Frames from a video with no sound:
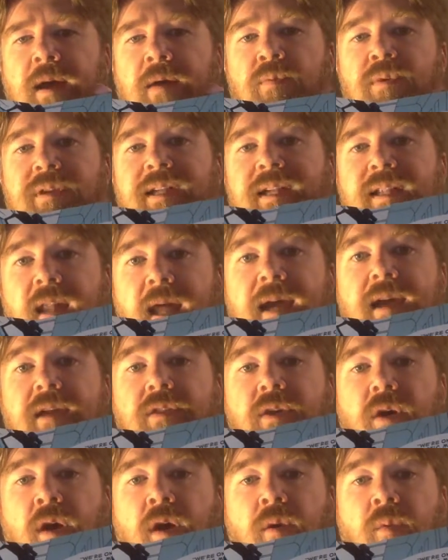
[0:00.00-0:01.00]
I really like
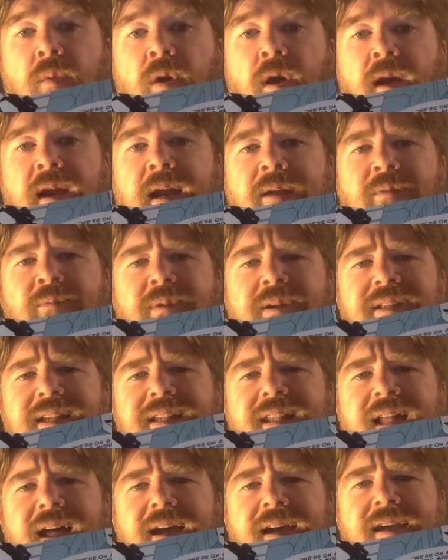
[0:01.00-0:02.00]
the artwork, and I
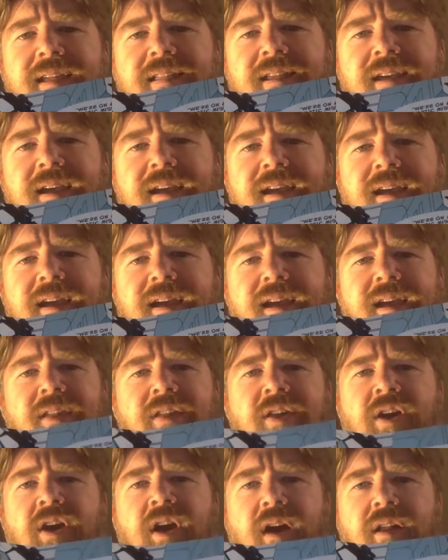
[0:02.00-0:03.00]
really like the
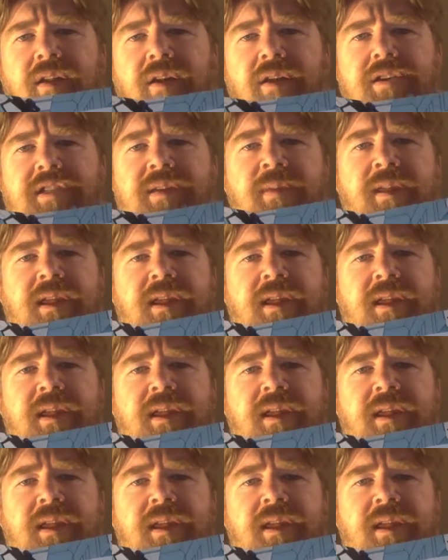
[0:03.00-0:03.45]
colors.